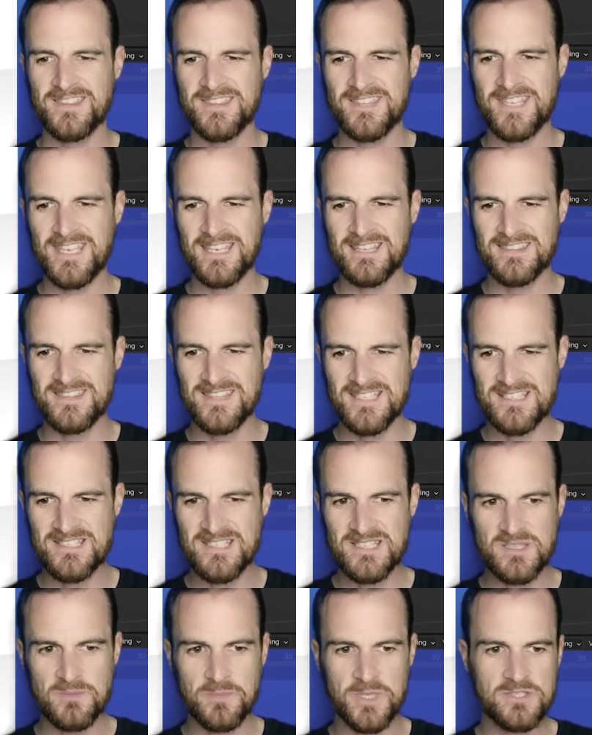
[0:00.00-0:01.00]
I think
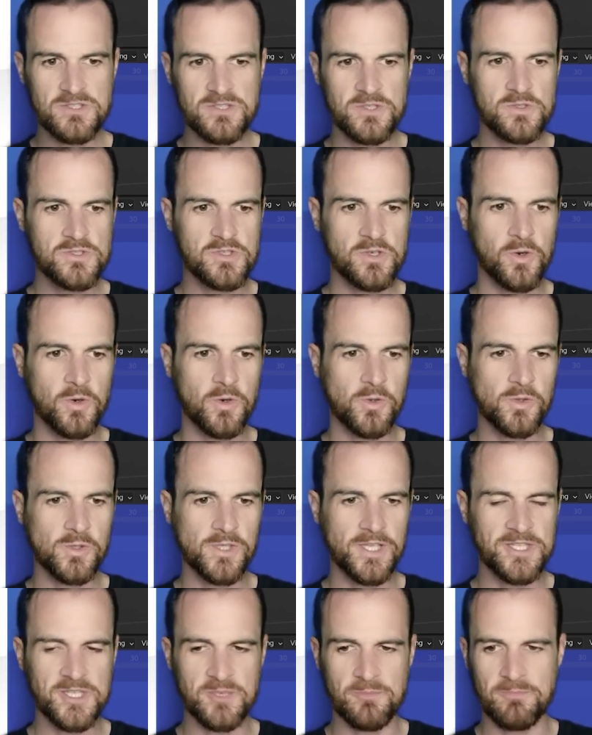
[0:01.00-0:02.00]
this is a bit too
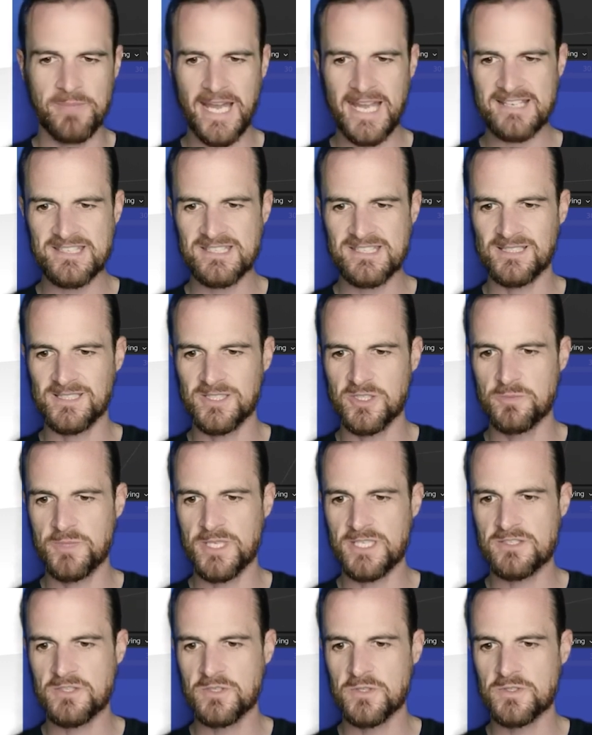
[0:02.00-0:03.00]
tall and the back's a
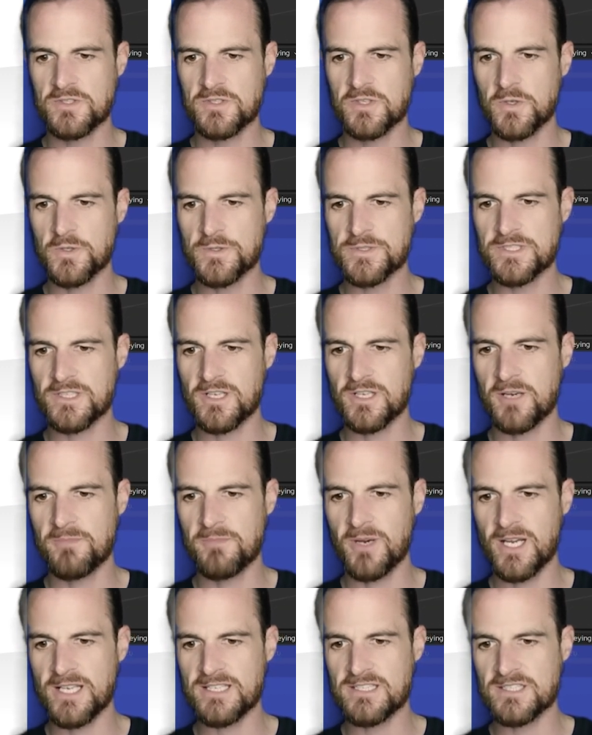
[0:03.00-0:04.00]
little bit too tall,
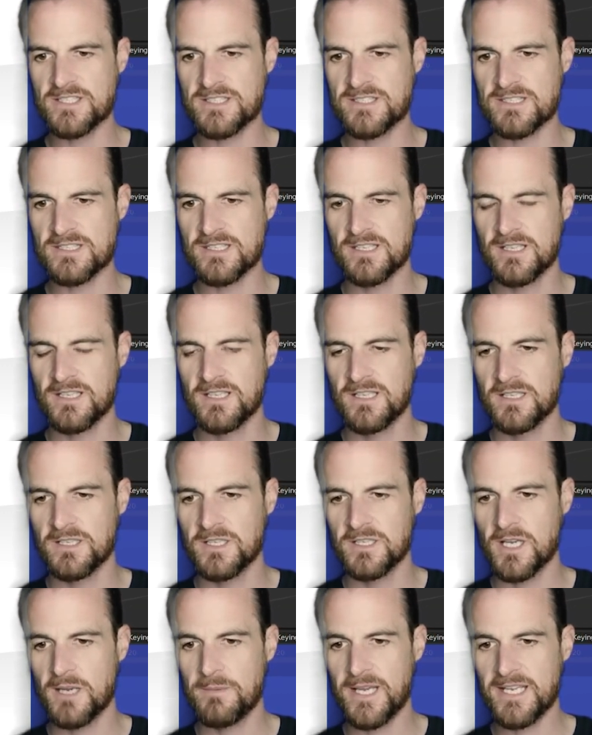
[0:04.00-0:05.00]
so I might just
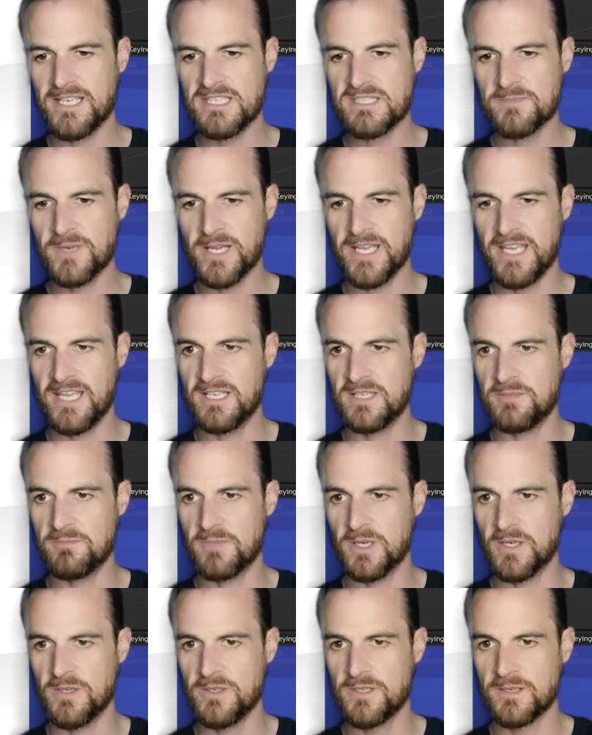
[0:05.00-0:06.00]
go back into my
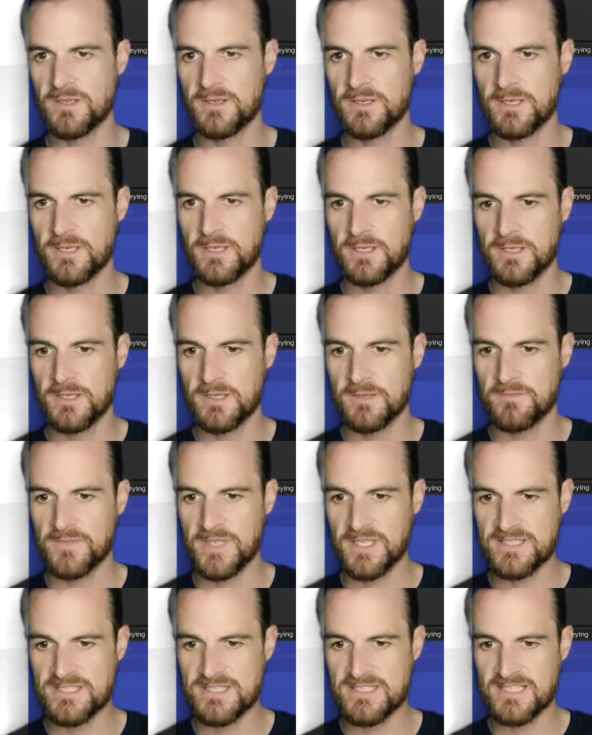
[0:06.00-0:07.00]
edit mode.
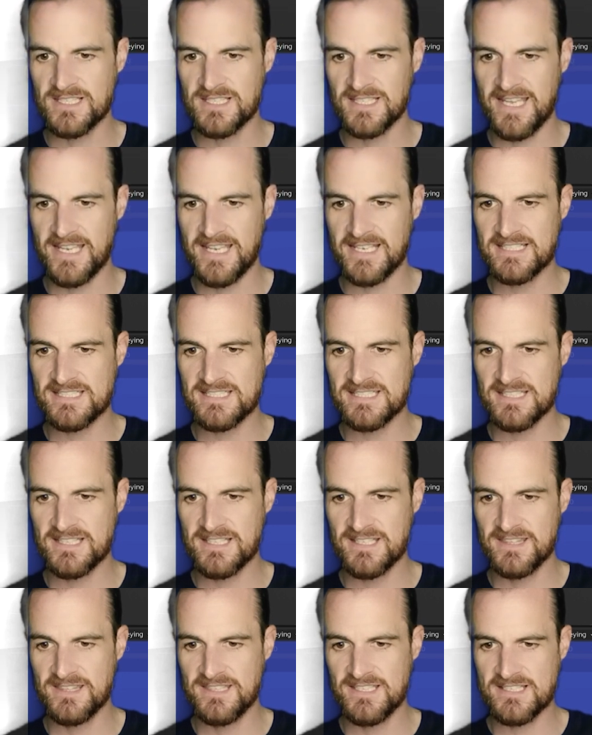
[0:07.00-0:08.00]
I'm going to
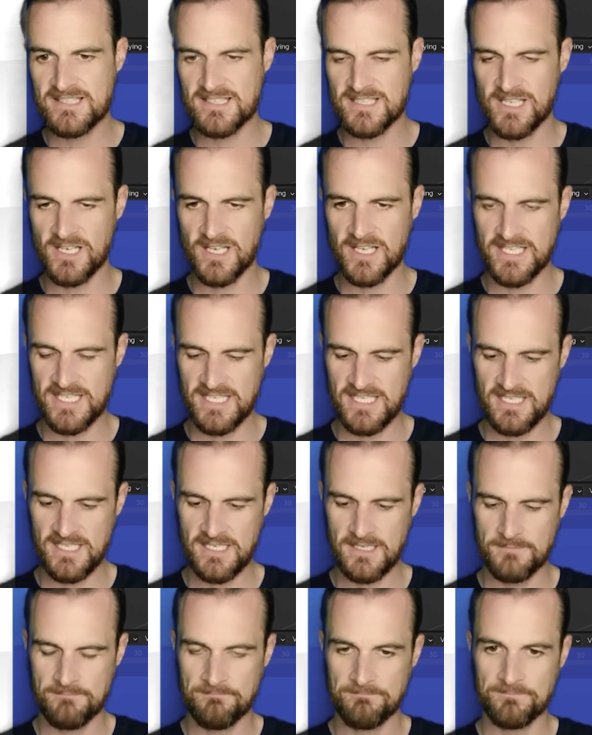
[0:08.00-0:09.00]
select this line
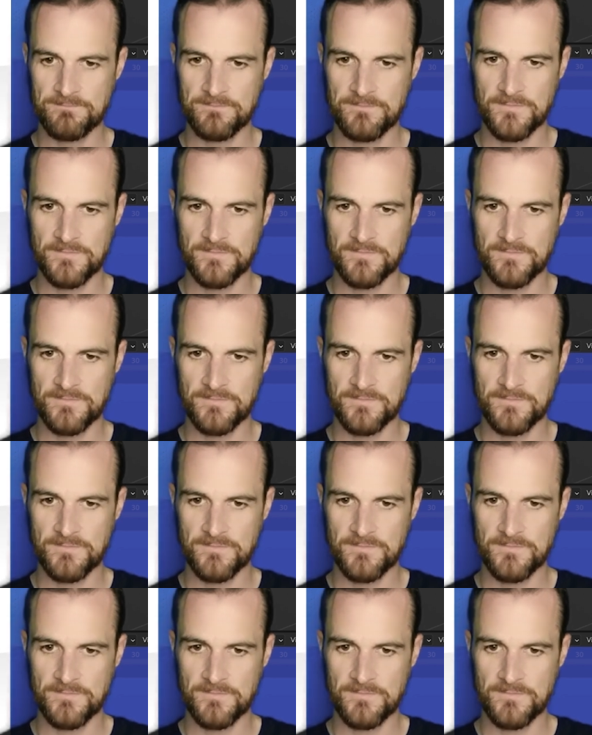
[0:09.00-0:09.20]
here,